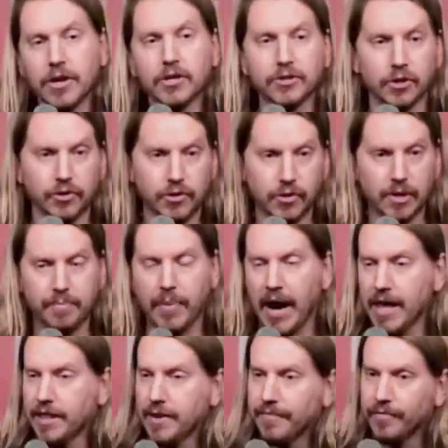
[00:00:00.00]
So you can
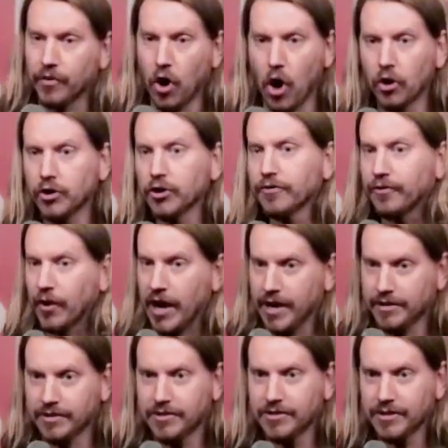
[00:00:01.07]
buy them for all your
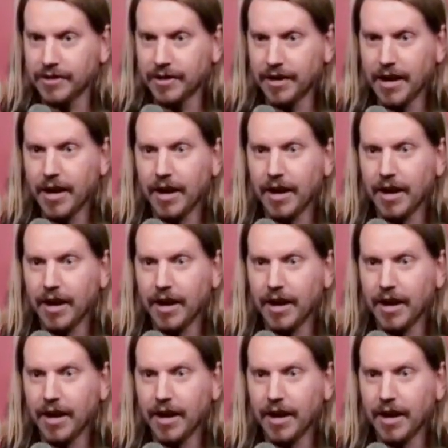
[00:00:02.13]
friends